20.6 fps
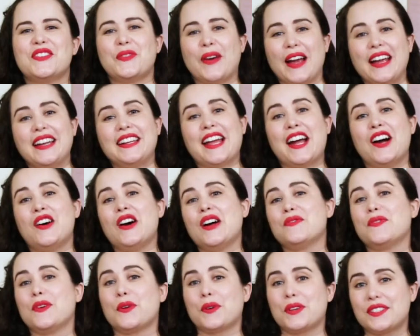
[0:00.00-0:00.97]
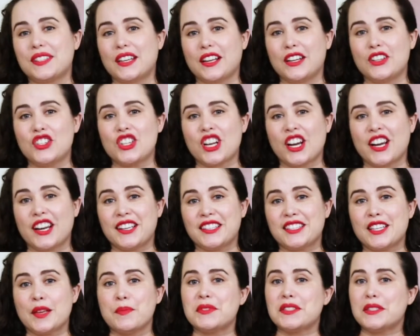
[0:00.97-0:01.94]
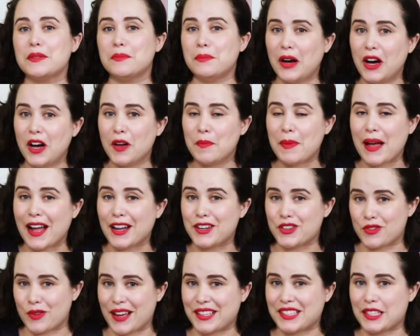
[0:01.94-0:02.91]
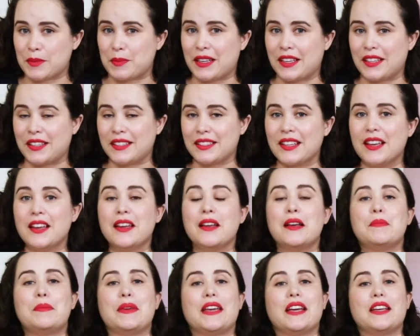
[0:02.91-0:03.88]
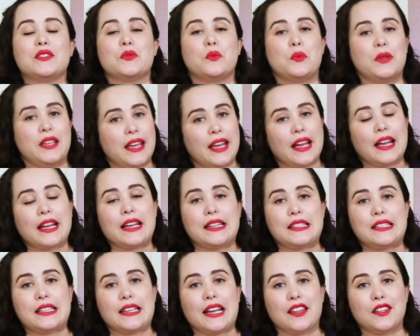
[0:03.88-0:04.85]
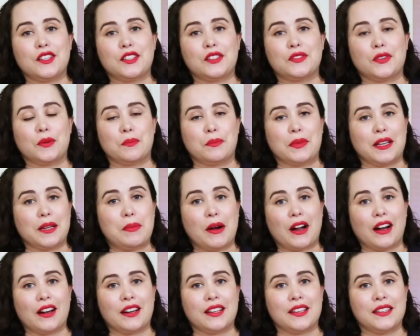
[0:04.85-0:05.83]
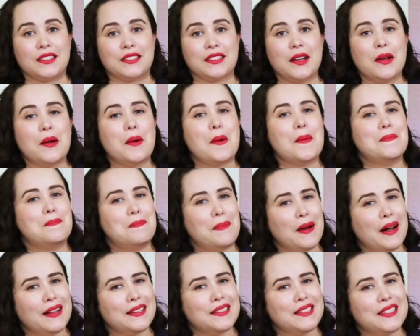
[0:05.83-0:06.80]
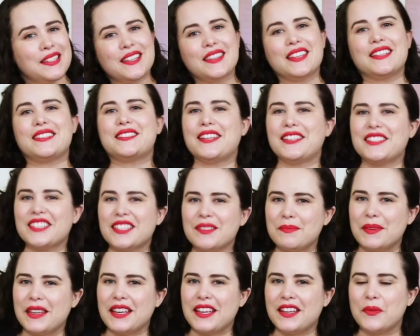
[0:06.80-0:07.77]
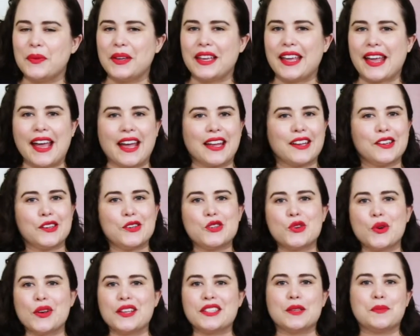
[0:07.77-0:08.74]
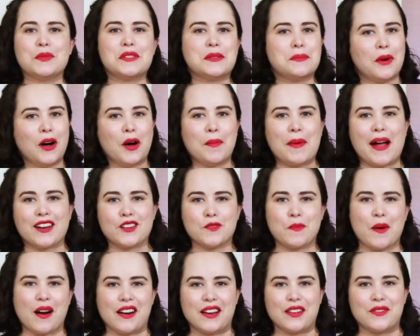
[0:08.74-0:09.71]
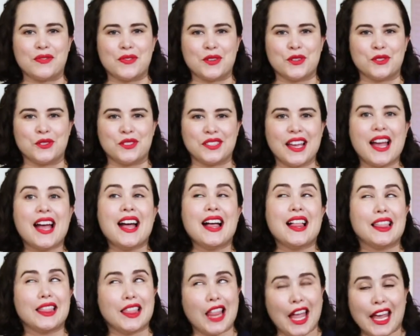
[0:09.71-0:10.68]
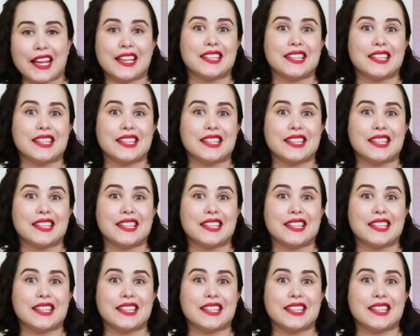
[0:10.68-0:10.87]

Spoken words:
Right now, I'm focusing on sharing some small batch recipes because we can't get together for big parties, but that doesn't mean we can't enjoy some small batch party foods like